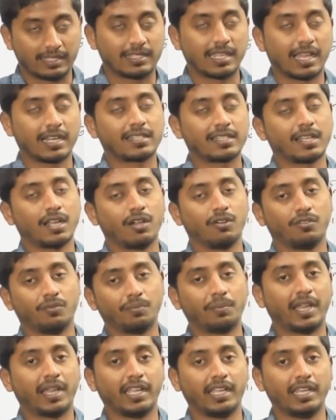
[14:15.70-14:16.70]
That is how,
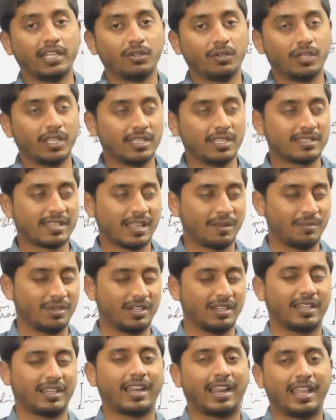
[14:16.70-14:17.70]
by doing some
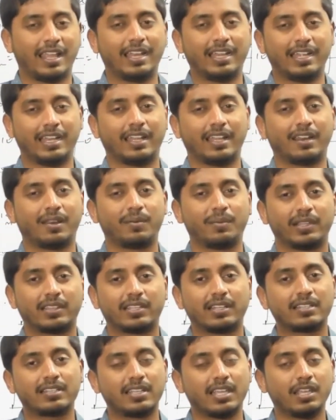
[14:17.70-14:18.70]
trial and error
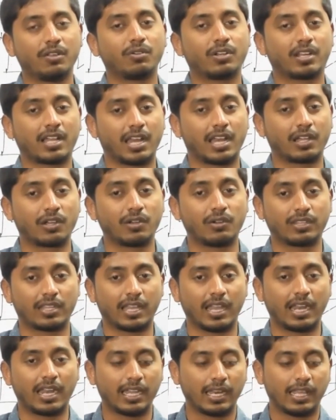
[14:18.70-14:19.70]
methods, he could conclude
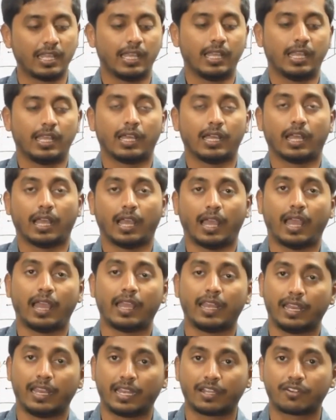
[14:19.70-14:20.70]
that
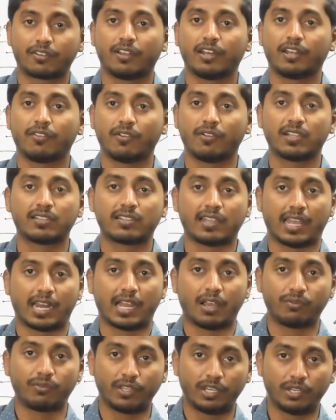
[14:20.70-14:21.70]
an electron revolves
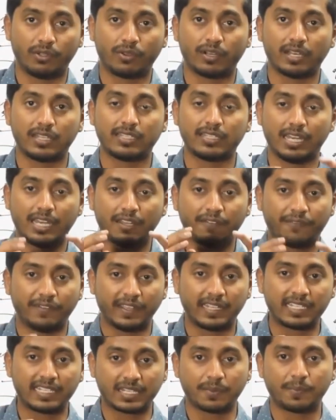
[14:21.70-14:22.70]
around the nucleus in a
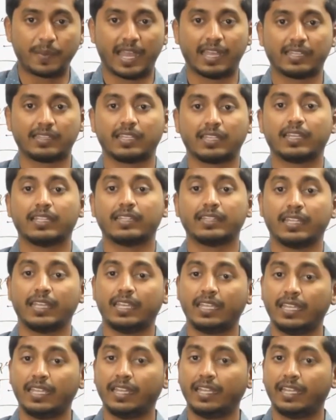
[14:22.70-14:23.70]
fixed path.
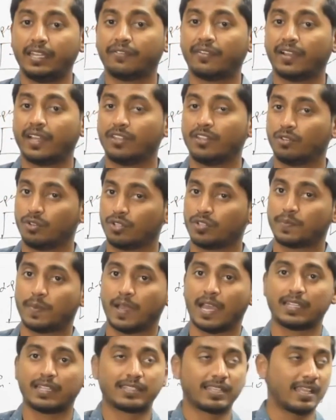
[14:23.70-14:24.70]
He defined those
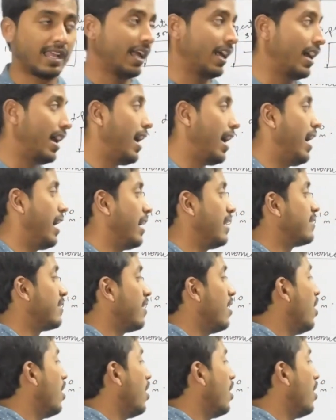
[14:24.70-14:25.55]
paths as